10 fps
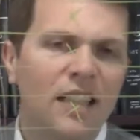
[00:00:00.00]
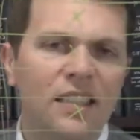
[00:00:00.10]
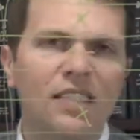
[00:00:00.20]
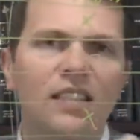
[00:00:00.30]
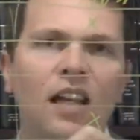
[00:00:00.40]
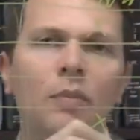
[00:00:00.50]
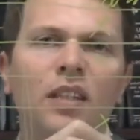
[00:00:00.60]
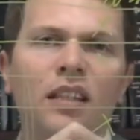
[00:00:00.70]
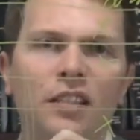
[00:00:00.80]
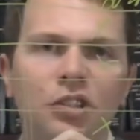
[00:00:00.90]
This is
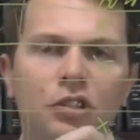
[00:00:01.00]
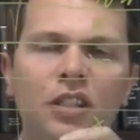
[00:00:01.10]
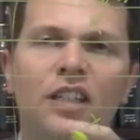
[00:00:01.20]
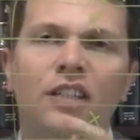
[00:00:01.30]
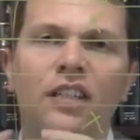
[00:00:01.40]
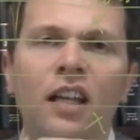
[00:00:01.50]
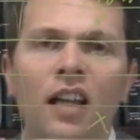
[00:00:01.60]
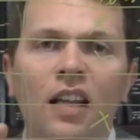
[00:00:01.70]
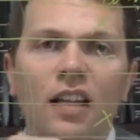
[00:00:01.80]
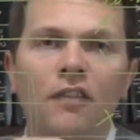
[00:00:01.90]
something that's triggered
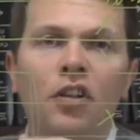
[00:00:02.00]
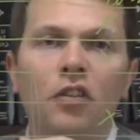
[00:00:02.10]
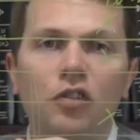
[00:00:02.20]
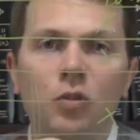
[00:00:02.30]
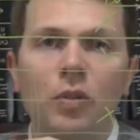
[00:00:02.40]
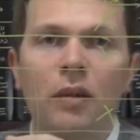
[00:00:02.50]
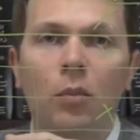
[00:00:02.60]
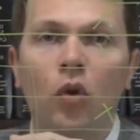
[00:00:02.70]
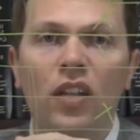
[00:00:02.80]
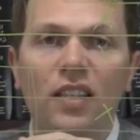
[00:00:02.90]
if you have spent
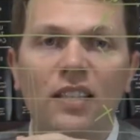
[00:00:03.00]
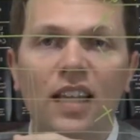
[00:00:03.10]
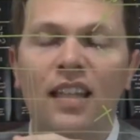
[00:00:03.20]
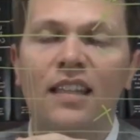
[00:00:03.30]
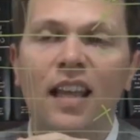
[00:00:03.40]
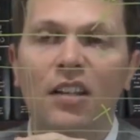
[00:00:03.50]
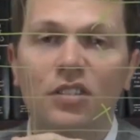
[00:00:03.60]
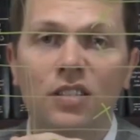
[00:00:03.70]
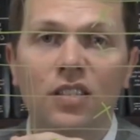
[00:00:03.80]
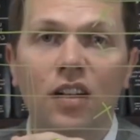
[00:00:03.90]
more than
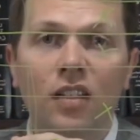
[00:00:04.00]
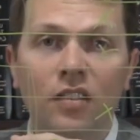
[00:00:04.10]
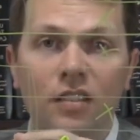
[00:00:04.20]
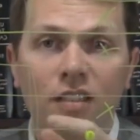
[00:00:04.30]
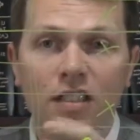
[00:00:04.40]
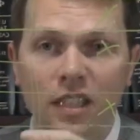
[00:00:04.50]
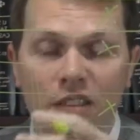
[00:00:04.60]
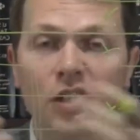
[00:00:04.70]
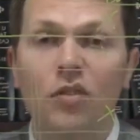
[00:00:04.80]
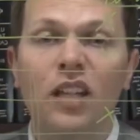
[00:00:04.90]

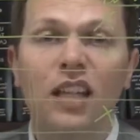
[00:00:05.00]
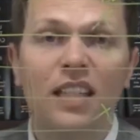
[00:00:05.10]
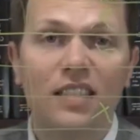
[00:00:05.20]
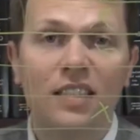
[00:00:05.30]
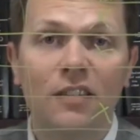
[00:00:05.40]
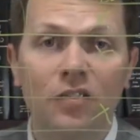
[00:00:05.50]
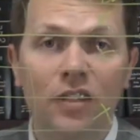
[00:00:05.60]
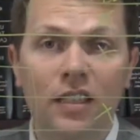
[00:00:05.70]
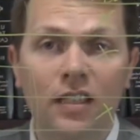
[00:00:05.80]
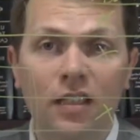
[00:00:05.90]
$10,000 donating to
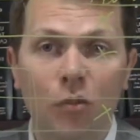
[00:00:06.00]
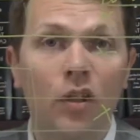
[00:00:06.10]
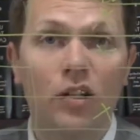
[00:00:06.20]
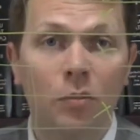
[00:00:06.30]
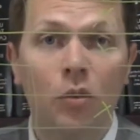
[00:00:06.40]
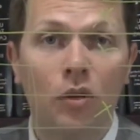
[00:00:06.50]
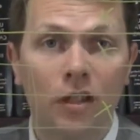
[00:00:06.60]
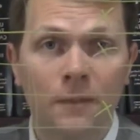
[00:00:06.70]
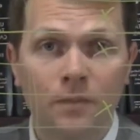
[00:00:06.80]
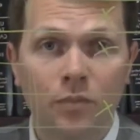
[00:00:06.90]
one or
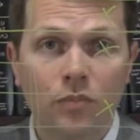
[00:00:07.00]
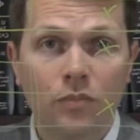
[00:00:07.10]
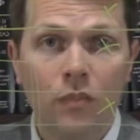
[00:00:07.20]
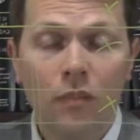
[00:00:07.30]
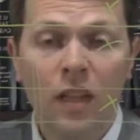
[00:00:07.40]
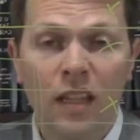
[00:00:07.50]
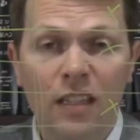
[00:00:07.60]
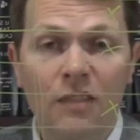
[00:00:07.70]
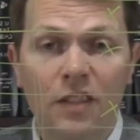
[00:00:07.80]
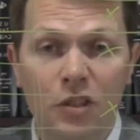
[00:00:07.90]
more
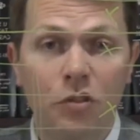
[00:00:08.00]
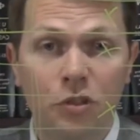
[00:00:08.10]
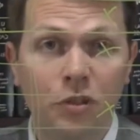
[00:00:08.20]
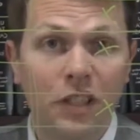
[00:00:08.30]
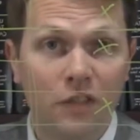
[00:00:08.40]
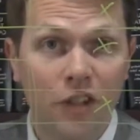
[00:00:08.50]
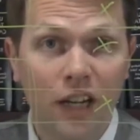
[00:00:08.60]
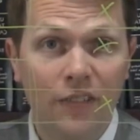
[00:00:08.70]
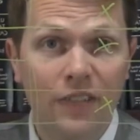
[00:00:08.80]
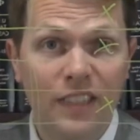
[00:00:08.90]
individuals running for
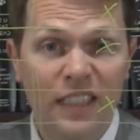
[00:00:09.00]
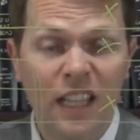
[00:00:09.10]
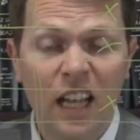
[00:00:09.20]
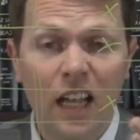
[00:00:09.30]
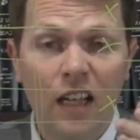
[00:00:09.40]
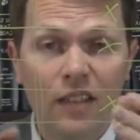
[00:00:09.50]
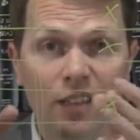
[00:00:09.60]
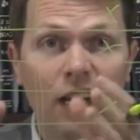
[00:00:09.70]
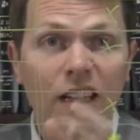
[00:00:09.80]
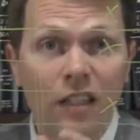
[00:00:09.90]
office,
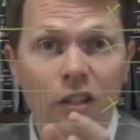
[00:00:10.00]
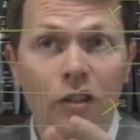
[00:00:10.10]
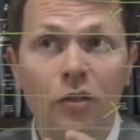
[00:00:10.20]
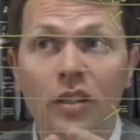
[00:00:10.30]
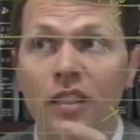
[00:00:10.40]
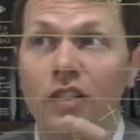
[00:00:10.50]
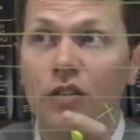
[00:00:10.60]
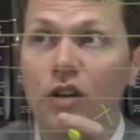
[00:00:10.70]
not including your